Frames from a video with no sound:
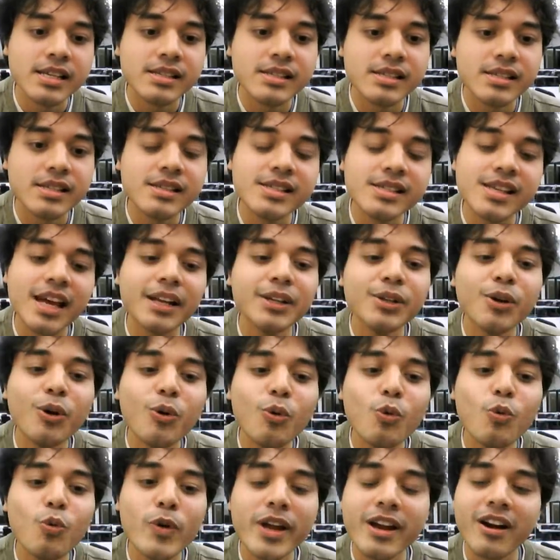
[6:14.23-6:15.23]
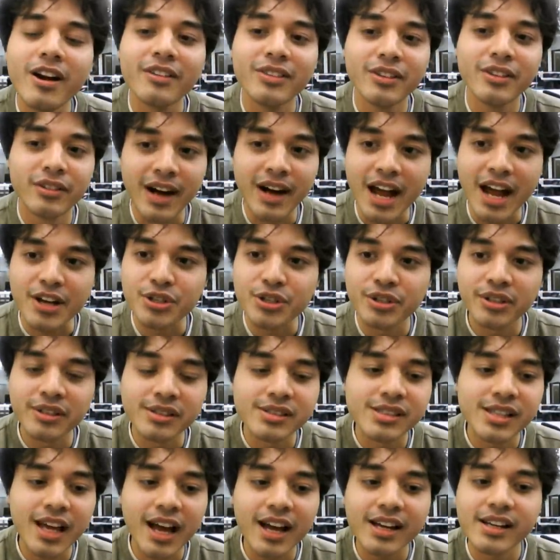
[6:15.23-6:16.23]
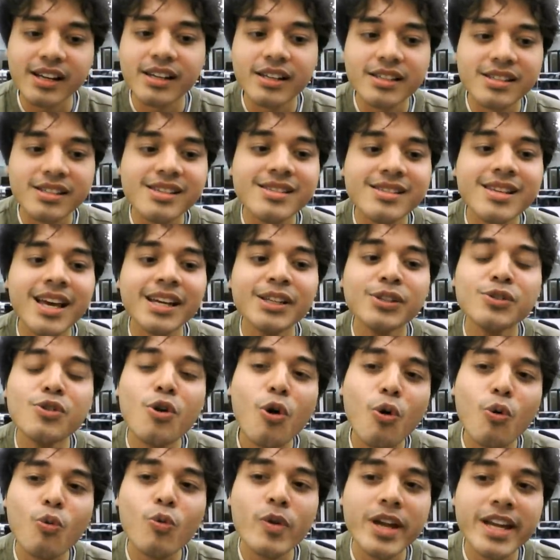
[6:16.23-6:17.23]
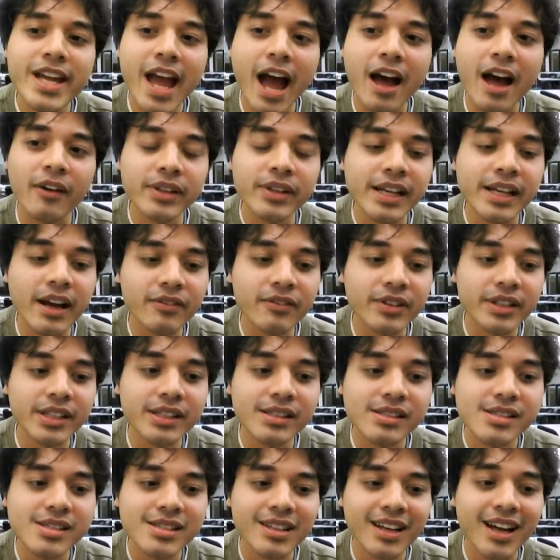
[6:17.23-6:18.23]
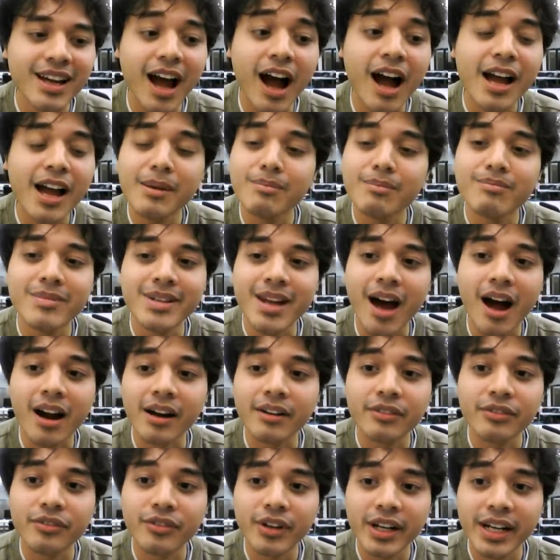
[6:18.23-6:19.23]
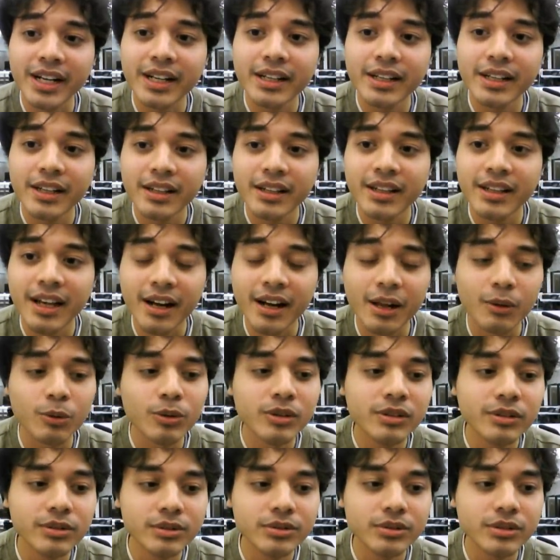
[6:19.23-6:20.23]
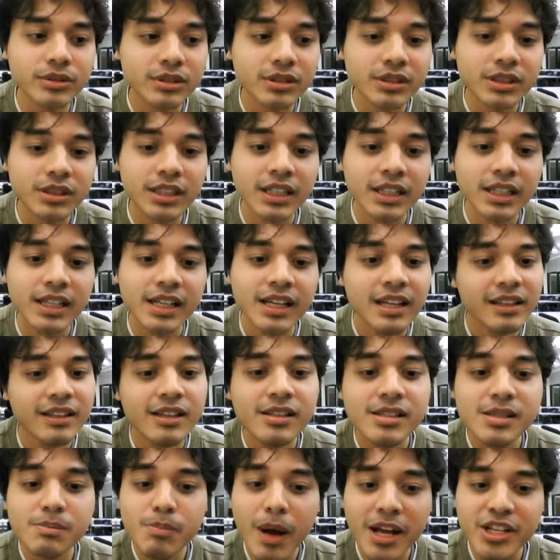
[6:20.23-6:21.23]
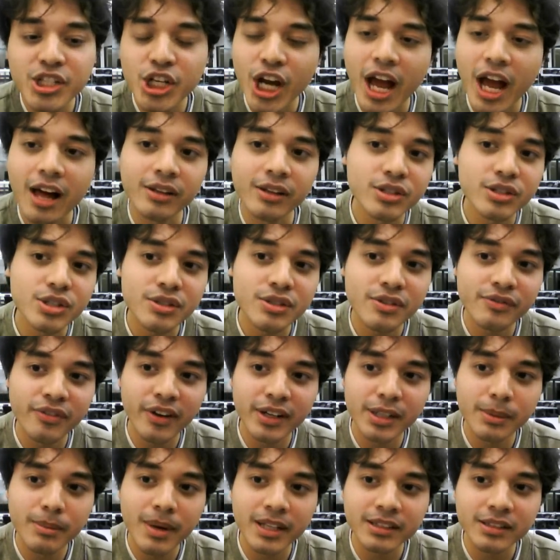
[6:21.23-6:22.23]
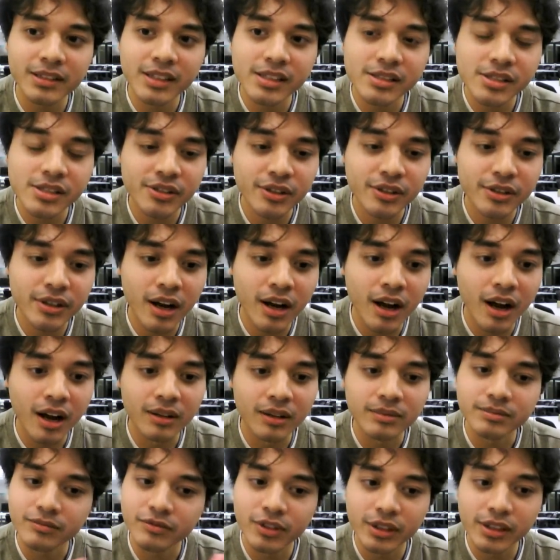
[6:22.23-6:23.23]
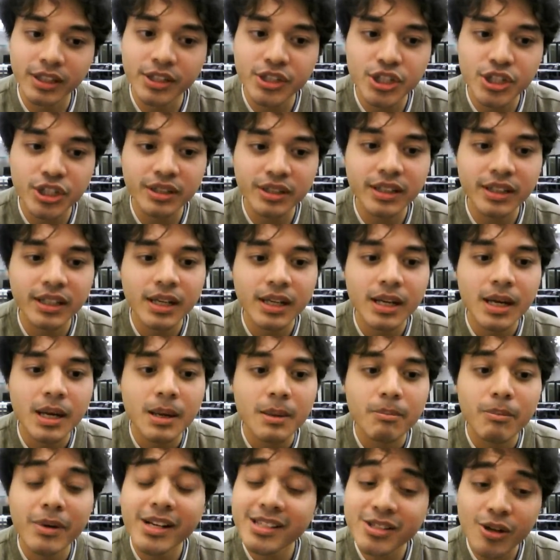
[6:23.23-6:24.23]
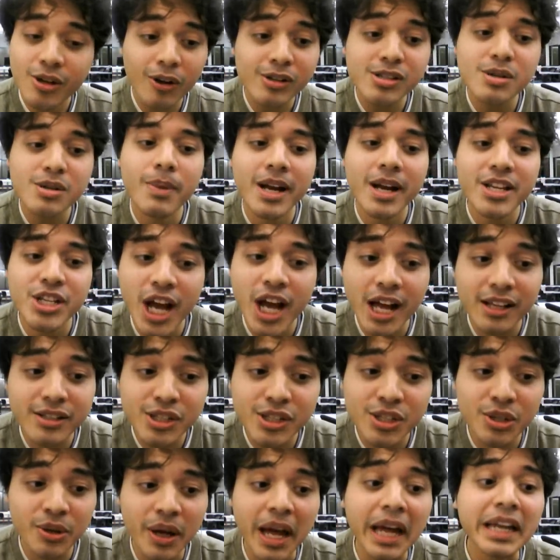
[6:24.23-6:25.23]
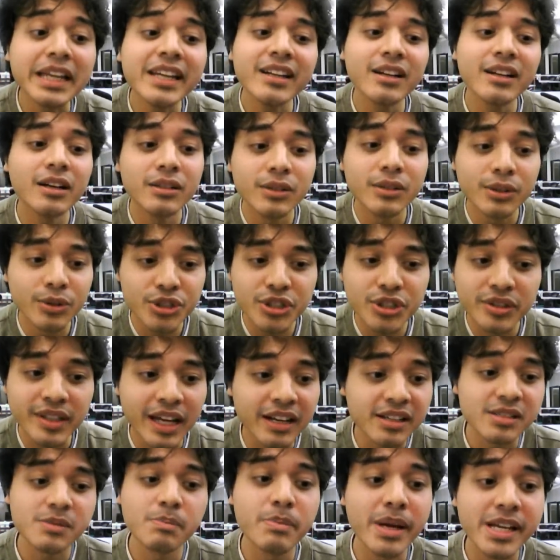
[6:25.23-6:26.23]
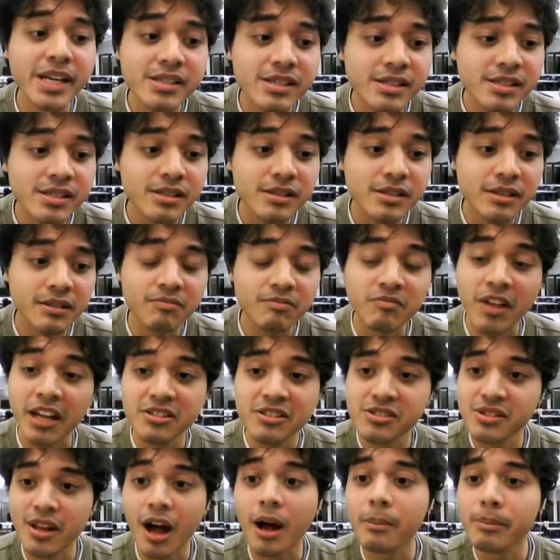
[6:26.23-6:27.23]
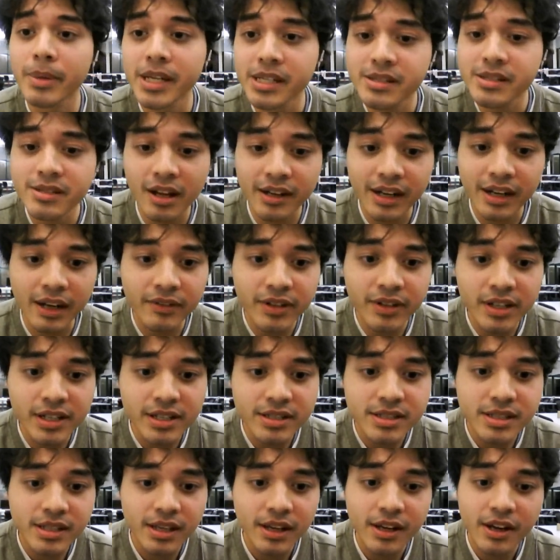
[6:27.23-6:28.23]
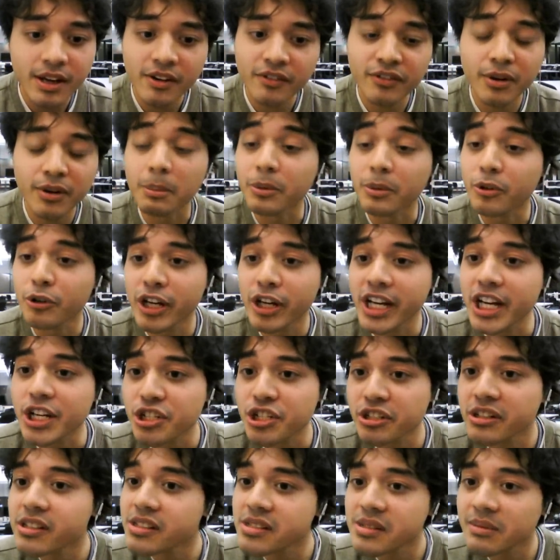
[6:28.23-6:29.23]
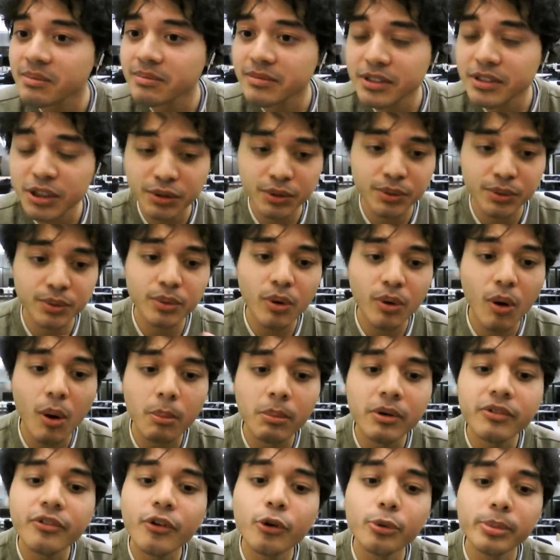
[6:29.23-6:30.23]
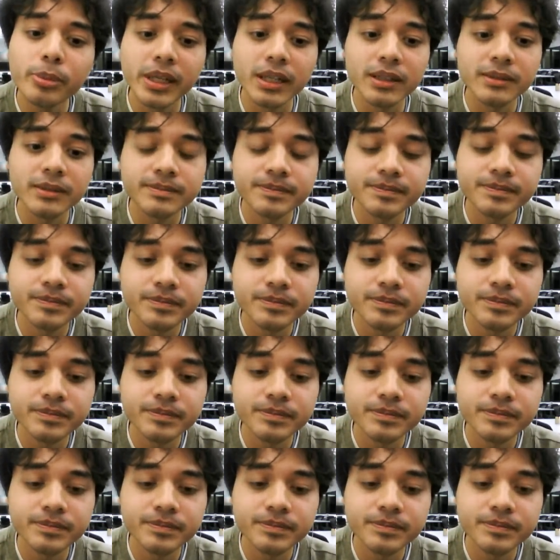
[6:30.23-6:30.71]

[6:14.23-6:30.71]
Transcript: Since I know we are the rational side, since I know we have the evidence, I am not afraid that I will lose. This is my challenge to fundamentalist religion, but it's also my challenge to any conclusion that is not based on evidence, from creationism to homophobia.